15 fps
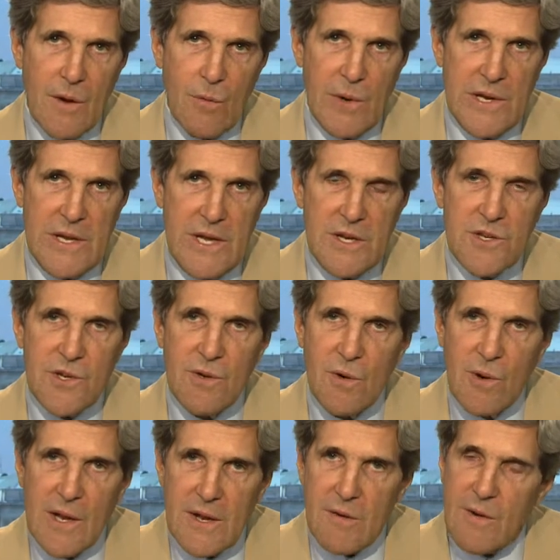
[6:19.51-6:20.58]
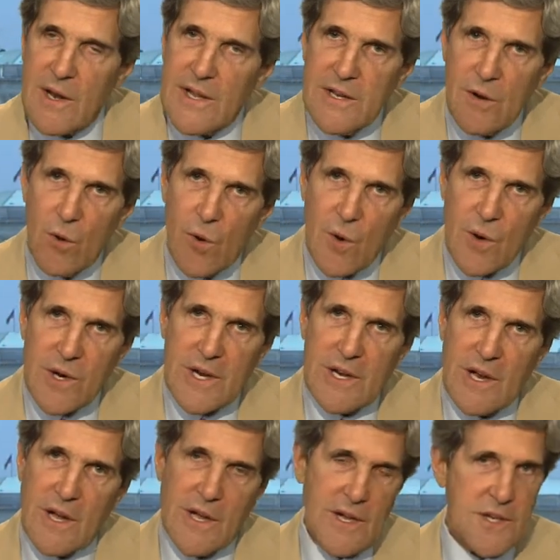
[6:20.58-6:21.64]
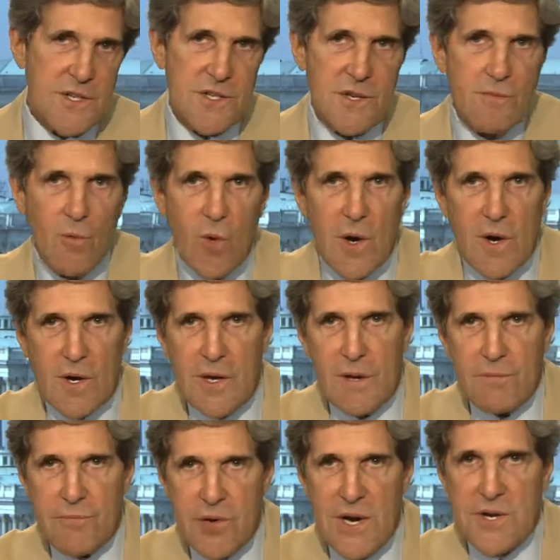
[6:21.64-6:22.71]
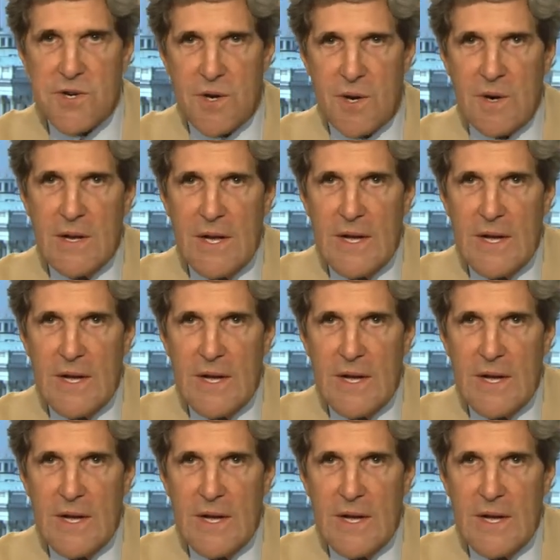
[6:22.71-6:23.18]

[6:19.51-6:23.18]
We need you literally to organize and work and pressure